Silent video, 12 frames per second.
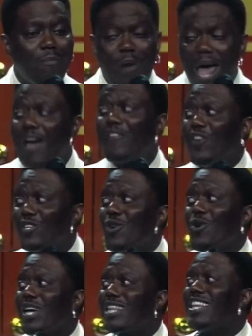Black folks
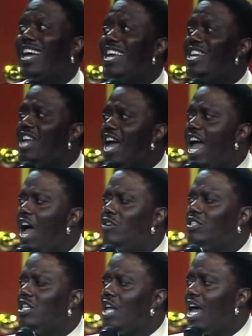don't get their nails
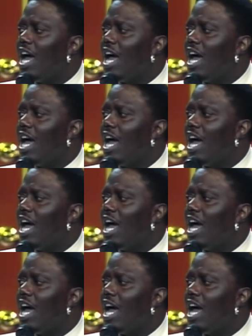and hair